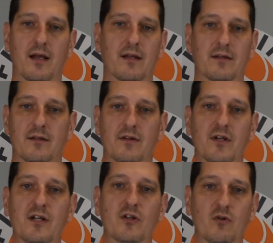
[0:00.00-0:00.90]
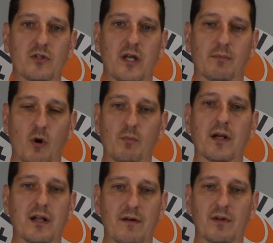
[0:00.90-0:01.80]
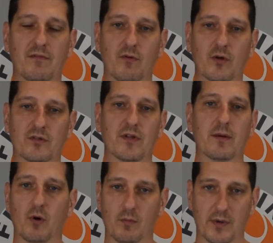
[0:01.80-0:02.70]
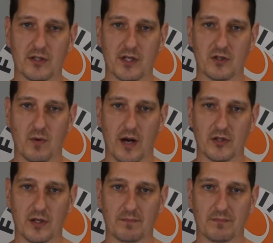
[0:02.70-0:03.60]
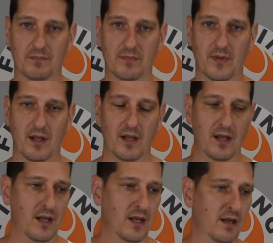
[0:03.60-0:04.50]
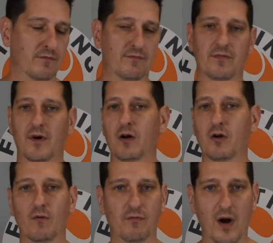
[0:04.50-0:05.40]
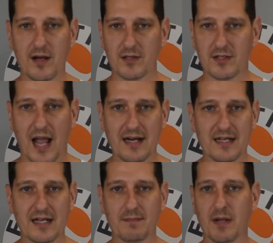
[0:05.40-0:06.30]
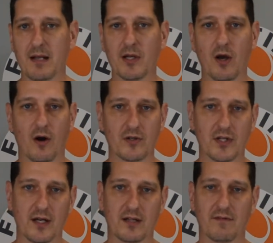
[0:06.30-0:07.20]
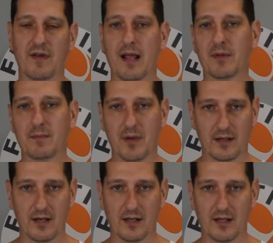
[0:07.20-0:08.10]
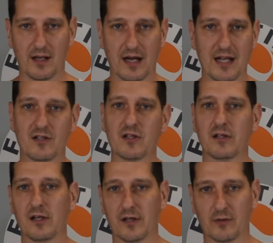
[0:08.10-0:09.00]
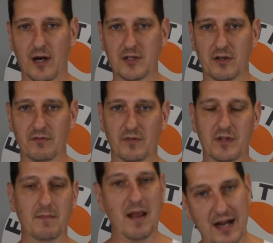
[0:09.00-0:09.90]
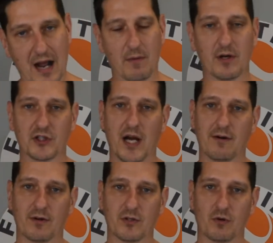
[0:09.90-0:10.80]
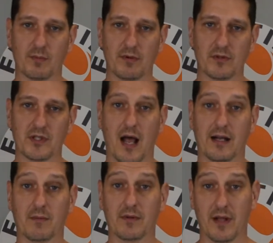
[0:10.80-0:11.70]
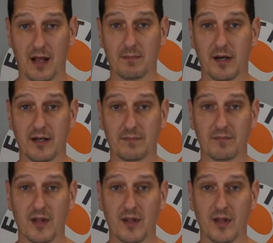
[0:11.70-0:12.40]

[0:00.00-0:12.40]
You need to use the appropriate level of force for the appropriate situation. If Uncle Fred is 19 PBRs in at the family picnic and he gets a little aggressive, you may not want to shatter his orbital socket with a headbutt.